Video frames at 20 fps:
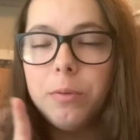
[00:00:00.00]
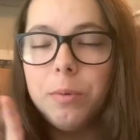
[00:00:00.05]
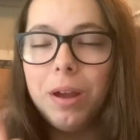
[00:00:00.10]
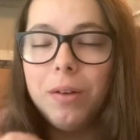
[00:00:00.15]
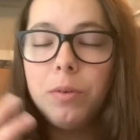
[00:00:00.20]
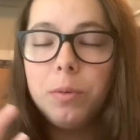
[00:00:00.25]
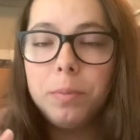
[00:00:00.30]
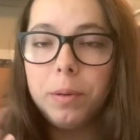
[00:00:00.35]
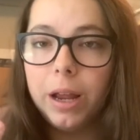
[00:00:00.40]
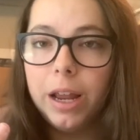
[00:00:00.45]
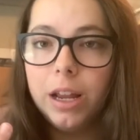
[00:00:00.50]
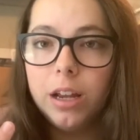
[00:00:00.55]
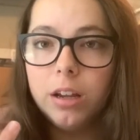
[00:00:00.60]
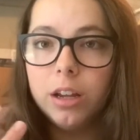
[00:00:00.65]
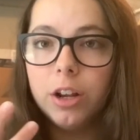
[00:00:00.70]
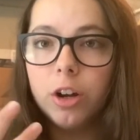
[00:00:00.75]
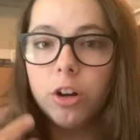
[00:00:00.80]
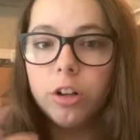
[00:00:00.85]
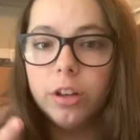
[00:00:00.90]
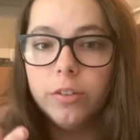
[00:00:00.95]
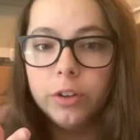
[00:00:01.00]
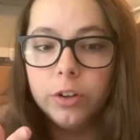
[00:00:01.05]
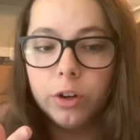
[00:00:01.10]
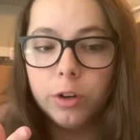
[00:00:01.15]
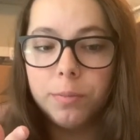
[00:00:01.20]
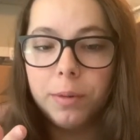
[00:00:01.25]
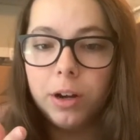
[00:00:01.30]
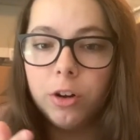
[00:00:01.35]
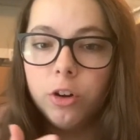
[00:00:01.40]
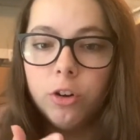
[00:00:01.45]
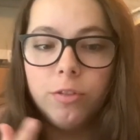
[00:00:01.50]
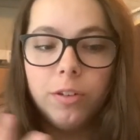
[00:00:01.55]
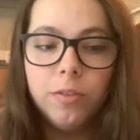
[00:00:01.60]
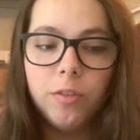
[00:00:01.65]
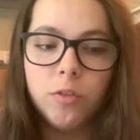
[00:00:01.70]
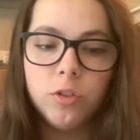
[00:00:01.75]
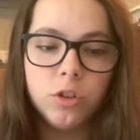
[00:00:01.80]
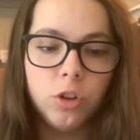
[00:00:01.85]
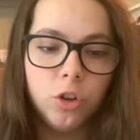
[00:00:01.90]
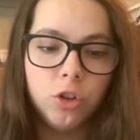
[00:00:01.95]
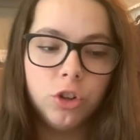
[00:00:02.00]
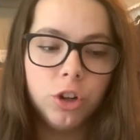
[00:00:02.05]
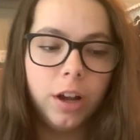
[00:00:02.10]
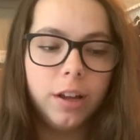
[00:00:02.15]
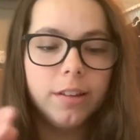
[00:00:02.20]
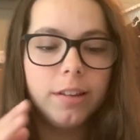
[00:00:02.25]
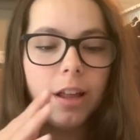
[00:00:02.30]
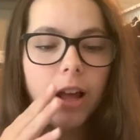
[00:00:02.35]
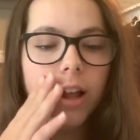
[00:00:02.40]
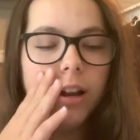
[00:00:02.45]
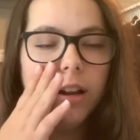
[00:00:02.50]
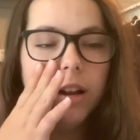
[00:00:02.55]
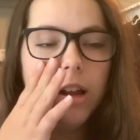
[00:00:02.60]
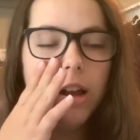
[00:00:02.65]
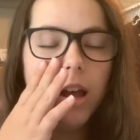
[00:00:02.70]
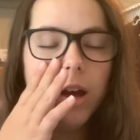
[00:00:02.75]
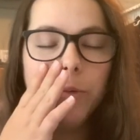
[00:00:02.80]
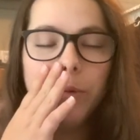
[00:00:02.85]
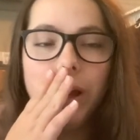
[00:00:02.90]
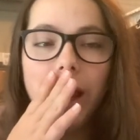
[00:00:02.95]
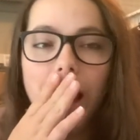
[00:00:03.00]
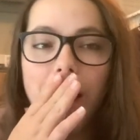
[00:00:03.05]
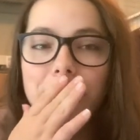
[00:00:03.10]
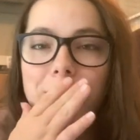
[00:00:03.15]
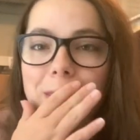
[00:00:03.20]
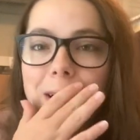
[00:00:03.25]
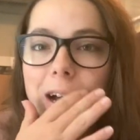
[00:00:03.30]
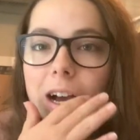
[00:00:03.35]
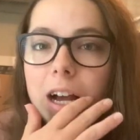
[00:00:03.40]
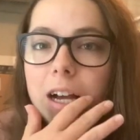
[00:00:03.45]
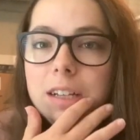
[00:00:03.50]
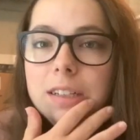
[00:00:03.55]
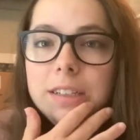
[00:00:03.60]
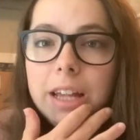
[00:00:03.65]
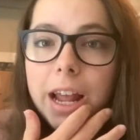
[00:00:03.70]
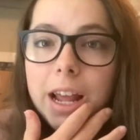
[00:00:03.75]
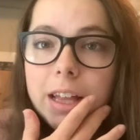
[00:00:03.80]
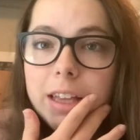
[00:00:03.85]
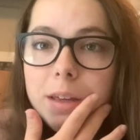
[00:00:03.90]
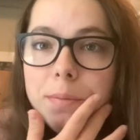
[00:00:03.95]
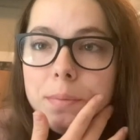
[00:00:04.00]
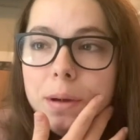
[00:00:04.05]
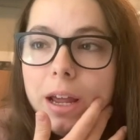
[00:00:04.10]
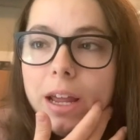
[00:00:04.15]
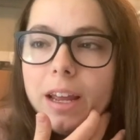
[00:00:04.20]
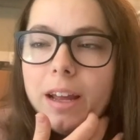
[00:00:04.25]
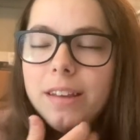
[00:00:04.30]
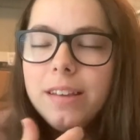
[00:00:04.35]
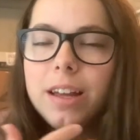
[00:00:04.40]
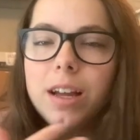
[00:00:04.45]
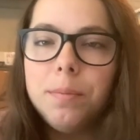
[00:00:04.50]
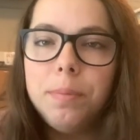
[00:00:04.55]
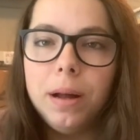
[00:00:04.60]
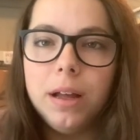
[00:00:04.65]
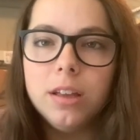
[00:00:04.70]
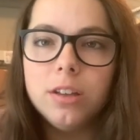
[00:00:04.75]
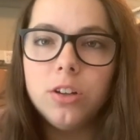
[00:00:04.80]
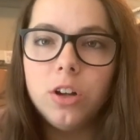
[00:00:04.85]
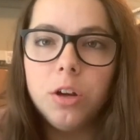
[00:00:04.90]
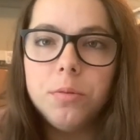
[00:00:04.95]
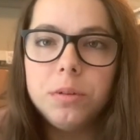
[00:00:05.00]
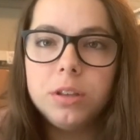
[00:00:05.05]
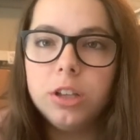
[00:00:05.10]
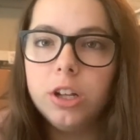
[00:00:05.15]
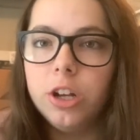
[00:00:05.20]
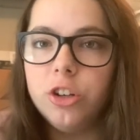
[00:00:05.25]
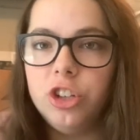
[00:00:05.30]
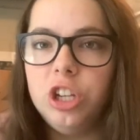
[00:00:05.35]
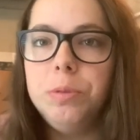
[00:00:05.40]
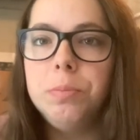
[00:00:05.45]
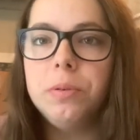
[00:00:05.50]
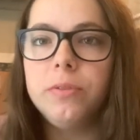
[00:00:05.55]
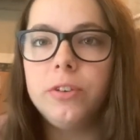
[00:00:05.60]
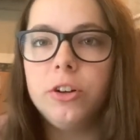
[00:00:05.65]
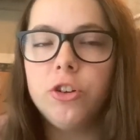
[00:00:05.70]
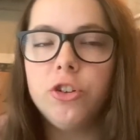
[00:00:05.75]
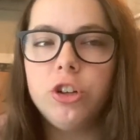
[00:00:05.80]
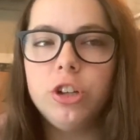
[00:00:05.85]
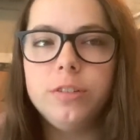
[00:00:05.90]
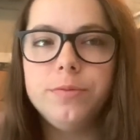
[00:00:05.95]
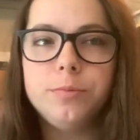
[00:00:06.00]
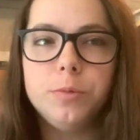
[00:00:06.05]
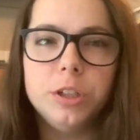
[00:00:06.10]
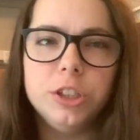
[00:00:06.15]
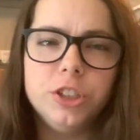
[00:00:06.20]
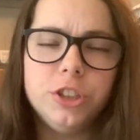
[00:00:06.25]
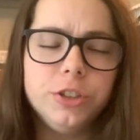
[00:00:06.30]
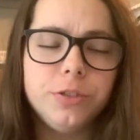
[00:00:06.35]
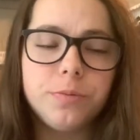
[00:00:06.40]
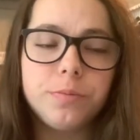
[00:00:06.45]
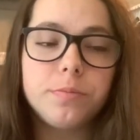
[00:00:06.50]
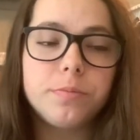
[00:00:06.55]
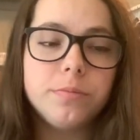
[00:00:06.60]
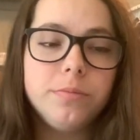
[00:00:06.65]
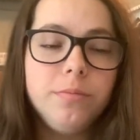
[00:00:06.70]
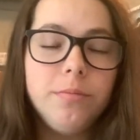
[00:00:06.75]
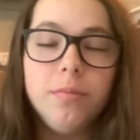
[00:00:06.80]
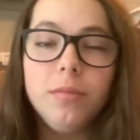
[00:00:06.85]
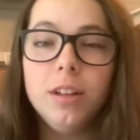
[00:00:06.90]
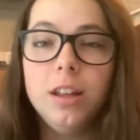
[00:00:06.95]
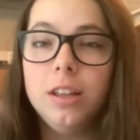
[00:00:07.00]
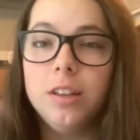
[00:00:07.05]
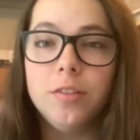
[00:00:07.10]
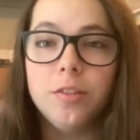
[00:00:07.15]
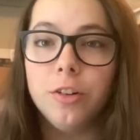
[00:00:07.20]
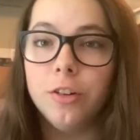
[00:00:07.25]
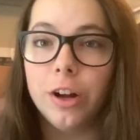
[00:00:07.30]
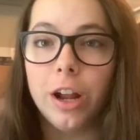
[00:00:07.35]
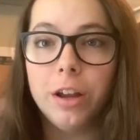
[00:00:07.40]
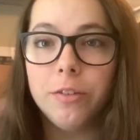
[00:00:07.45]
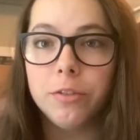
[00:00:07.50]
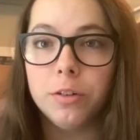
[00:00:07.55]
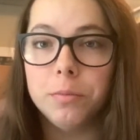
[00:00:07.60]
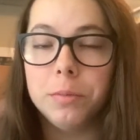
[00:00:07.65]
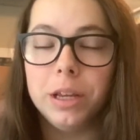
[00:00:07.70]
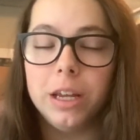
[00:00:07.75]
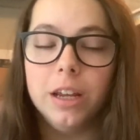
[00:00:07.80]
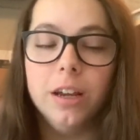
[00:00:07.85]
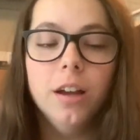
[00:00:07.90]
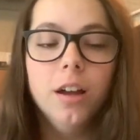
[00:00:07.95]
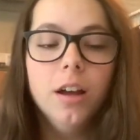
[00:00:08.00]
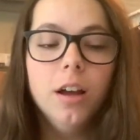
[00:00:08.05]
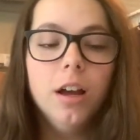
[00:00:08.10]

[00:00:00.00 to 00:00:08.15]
We have a bike in our living room. I don't know if I've ever told you guys that. We have a cycling bike. It's like a Peloton, but a cheaper version, which is great for me.